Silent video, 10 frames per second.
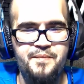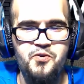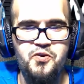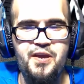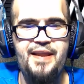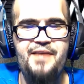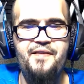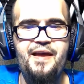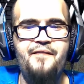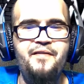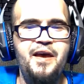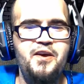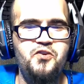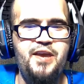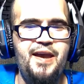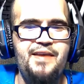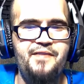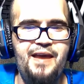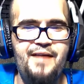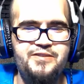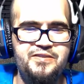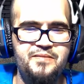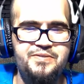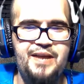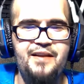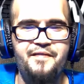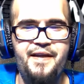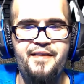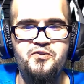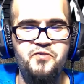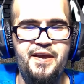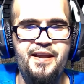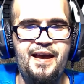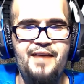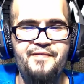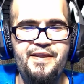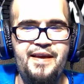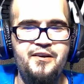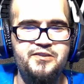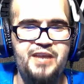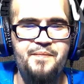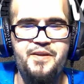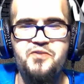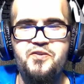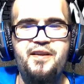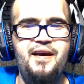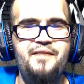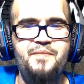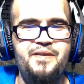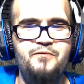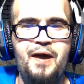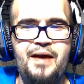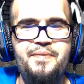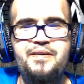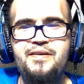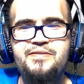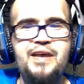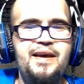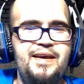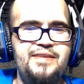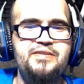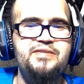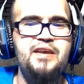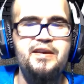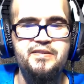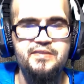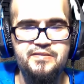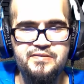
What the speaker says: You can't even have some kind of, you cannot have any entertainment. You cannot have why? Because it's a sin.